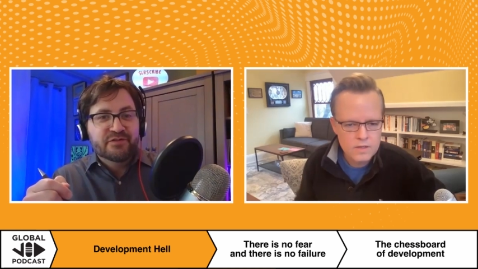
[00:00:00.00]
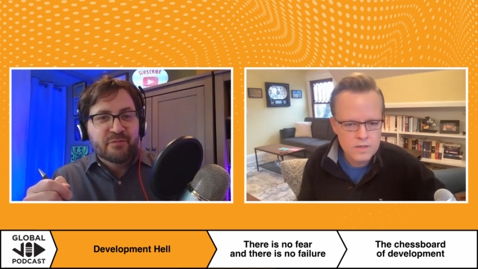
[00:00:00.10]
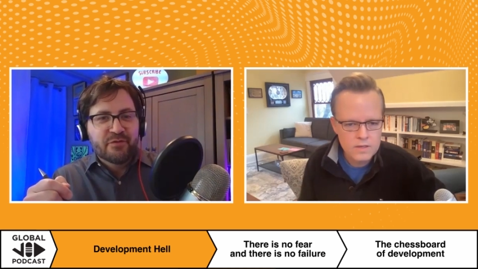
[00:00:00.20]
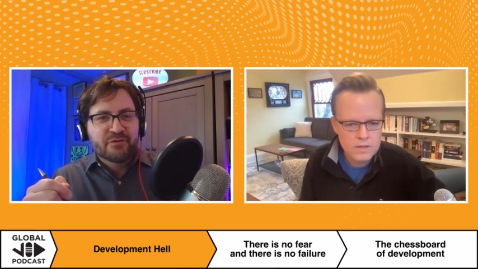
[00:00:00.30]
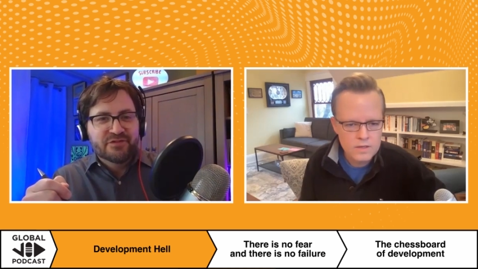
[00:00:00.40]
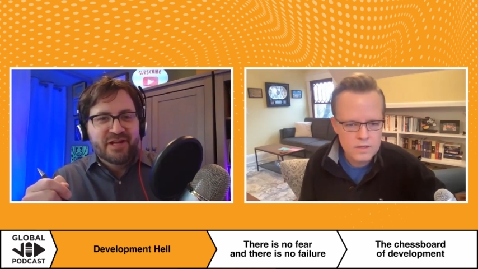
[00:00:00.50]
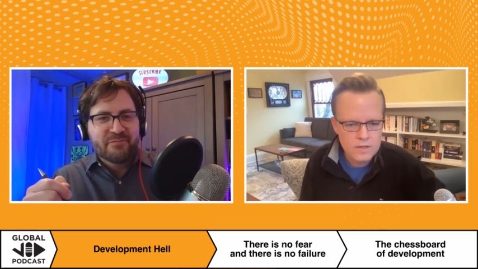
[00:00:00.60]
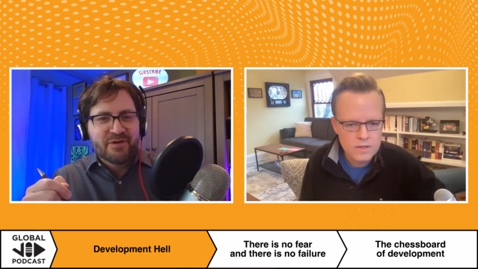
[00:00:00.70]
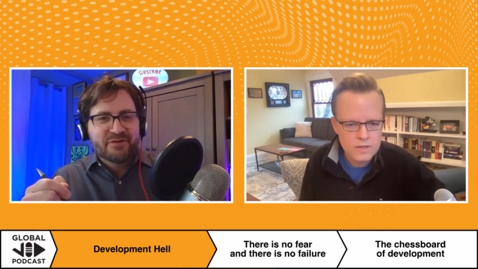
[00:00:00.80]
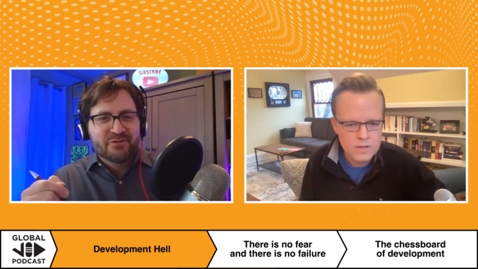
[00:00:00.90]
Speaker 1: some of those
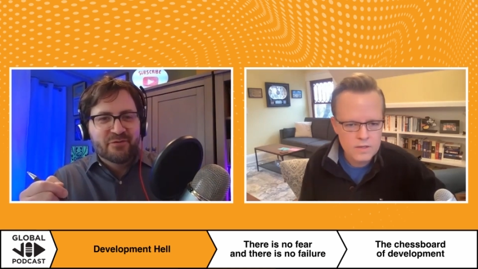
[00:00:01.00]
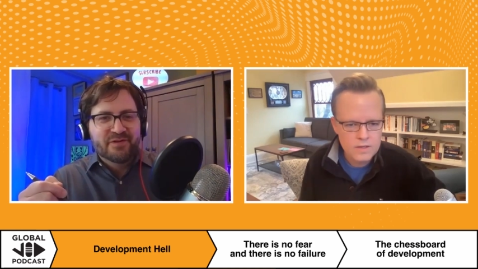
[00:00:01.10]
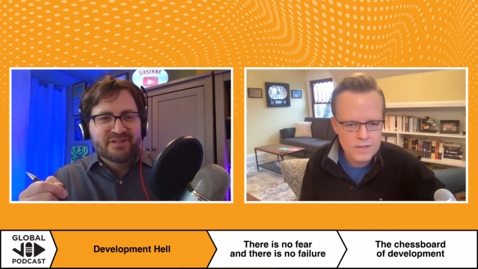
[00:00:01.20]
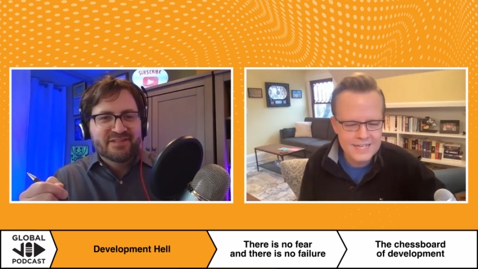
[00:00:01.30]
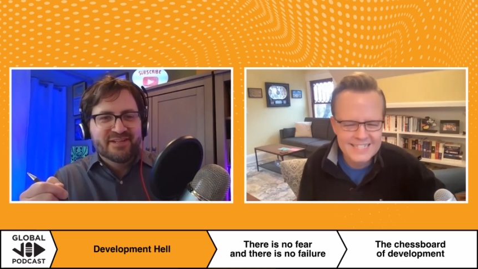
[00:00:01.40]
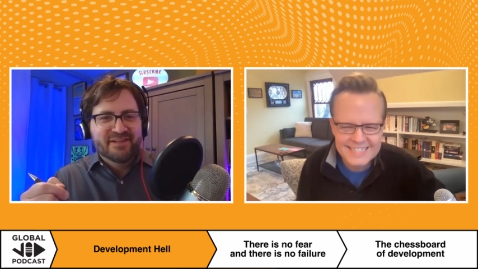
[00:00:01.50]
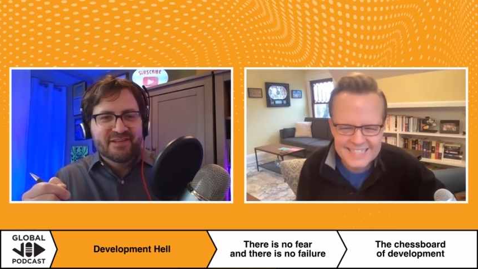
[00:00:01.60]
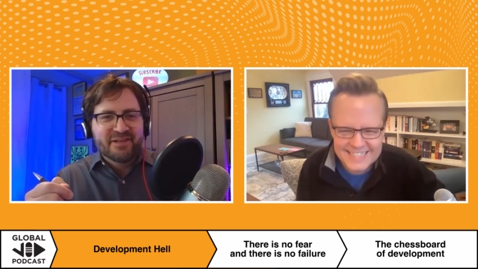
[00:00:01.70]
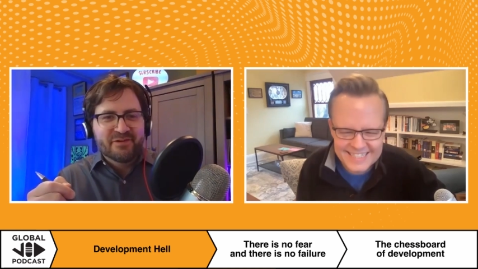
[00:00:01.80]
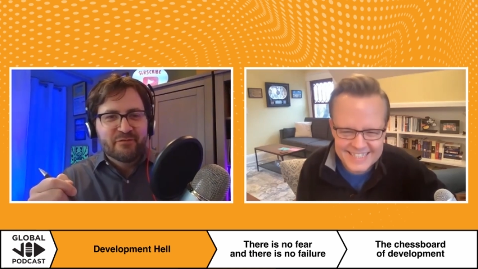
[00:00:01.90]
nightmare stories
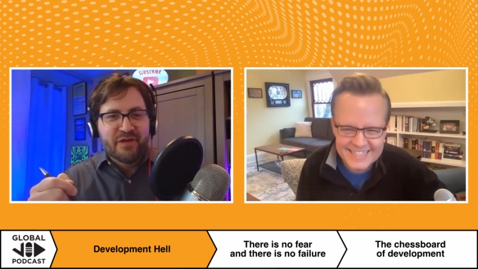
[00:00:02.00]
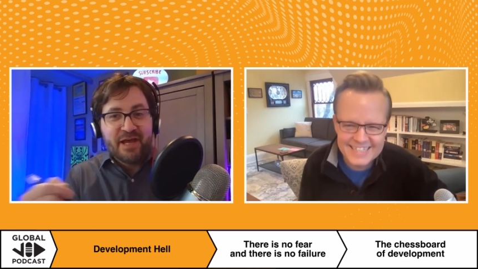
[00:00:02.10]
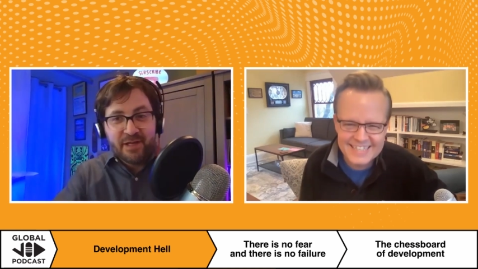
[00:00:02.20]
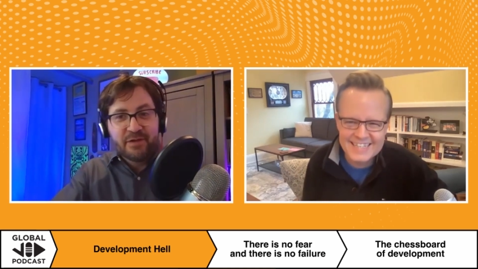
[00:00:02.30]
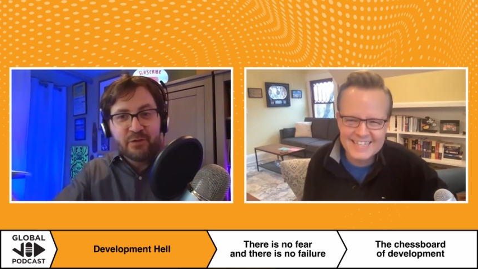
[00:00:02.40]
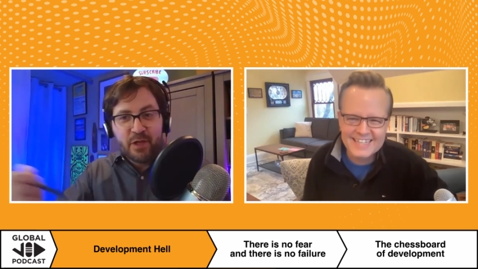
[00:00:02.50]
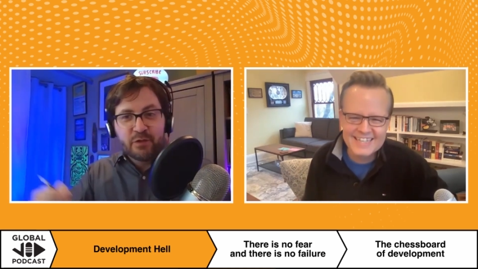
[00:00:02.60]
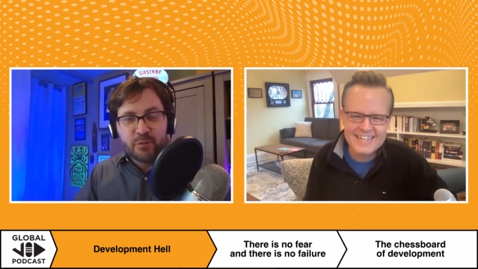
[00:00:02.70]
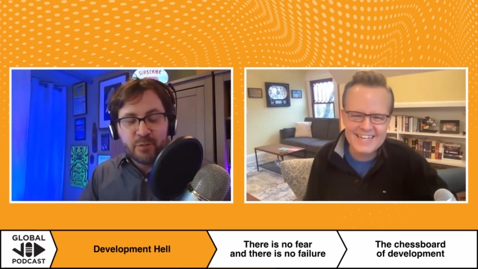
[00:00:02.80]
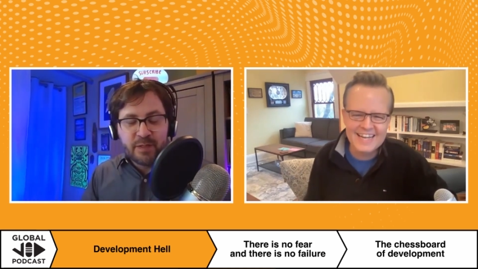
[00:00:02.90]
that you've had
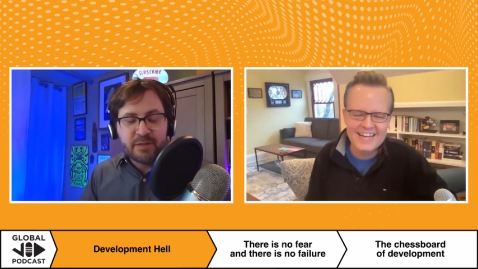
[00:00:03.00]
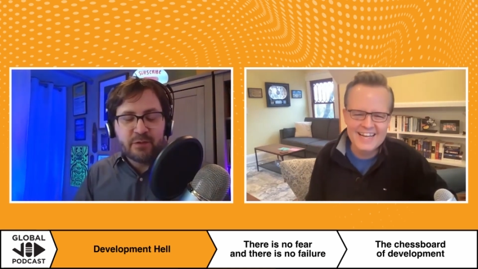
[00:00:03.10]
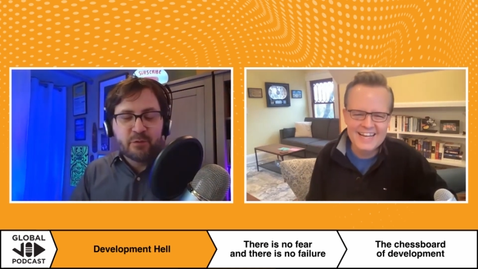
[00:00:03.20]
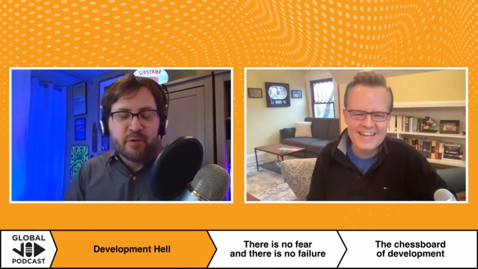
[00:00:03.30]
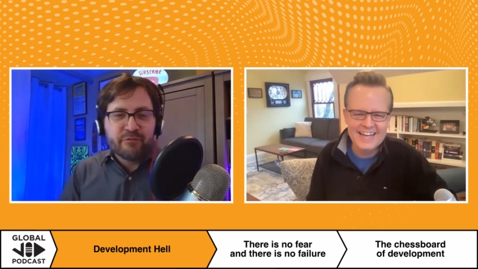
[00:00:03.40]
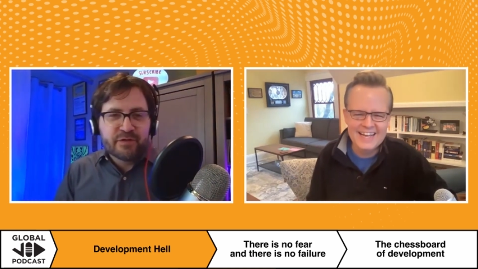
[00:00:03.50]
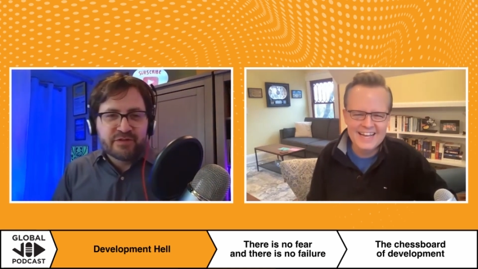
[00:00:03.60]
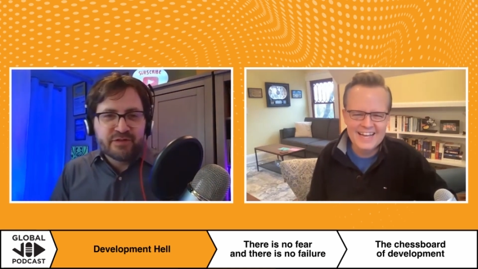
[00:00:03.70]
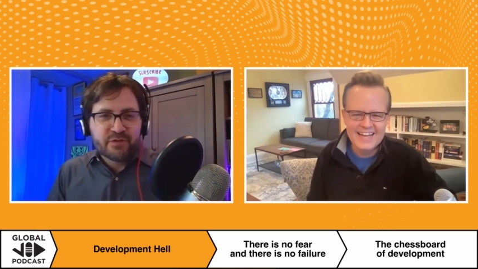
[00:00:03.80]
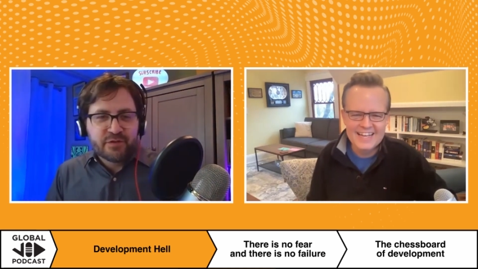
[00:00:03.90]
and that you
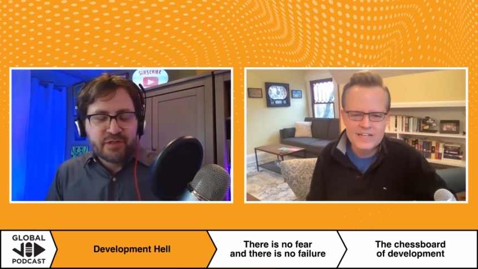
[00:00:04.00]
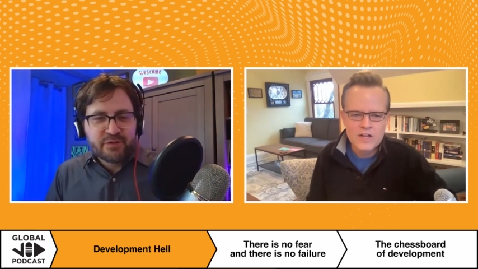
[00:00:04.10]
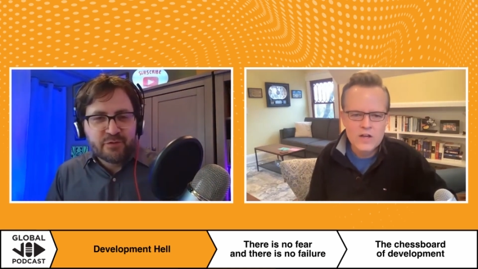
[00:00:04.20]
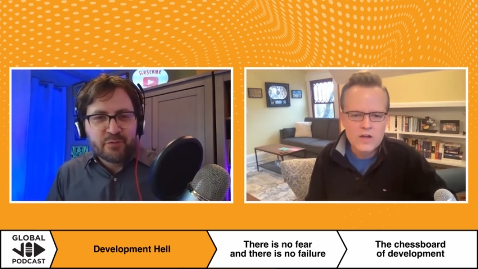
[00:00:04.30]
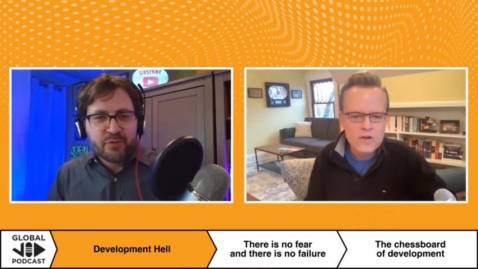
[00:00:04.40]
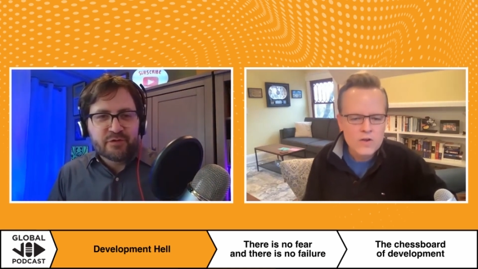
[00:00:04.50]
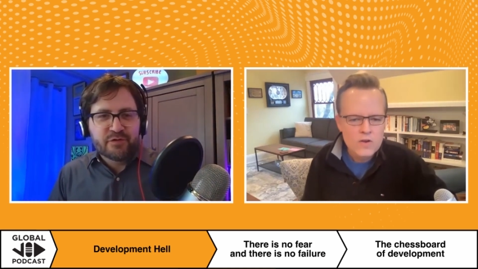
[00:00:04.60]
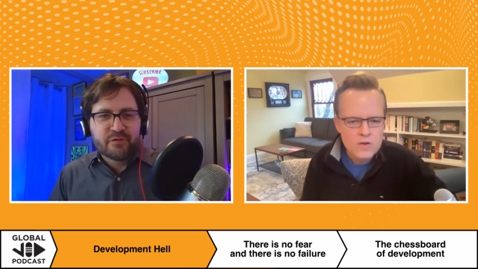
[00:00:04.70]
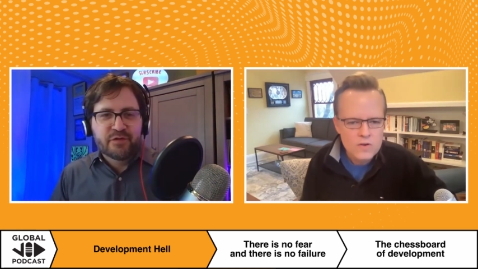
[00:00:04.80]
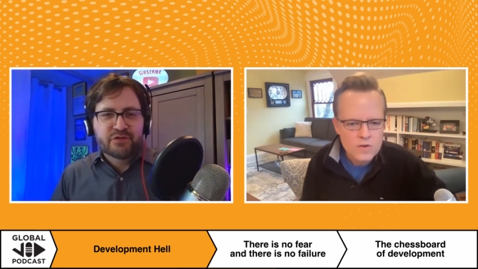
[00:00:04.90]
reference in your book,
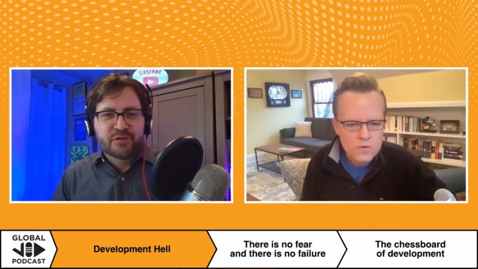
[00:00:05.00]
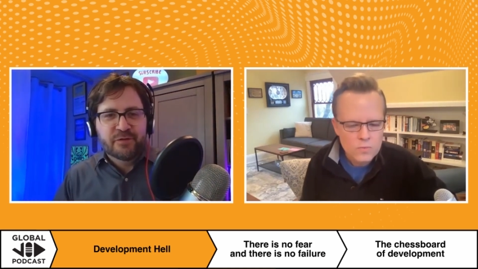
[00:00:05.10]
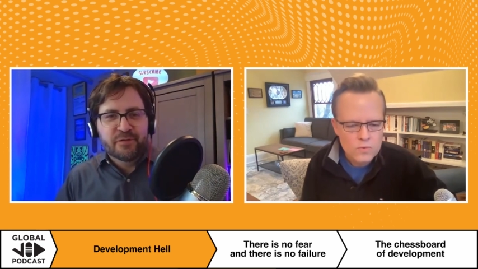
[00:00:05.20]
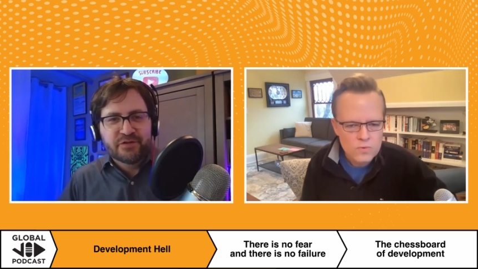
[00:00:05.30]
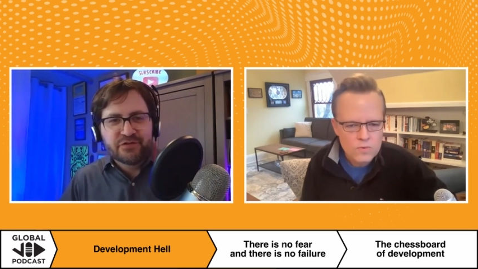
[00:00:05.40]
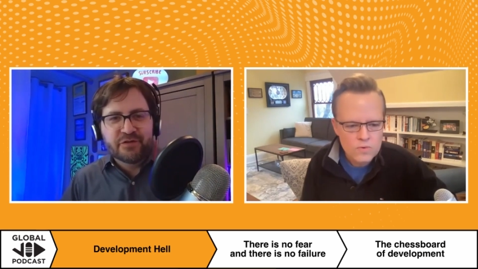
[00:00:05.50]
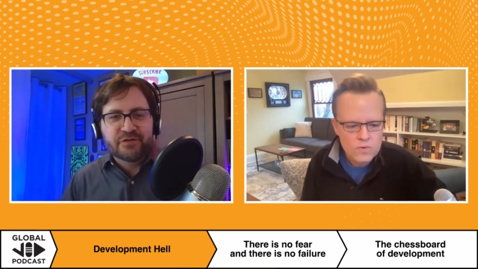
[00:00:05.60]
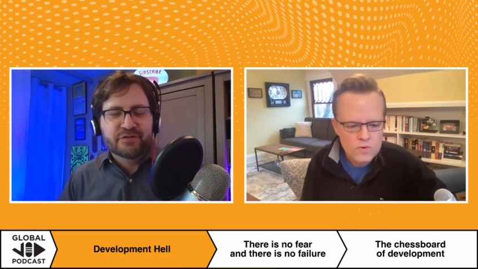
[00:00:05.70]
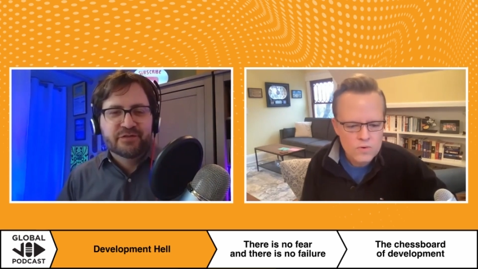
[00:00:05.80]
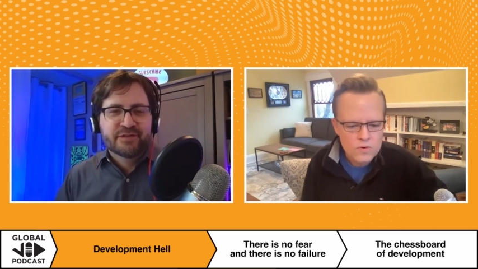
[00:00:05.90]
The Visionary in Charge.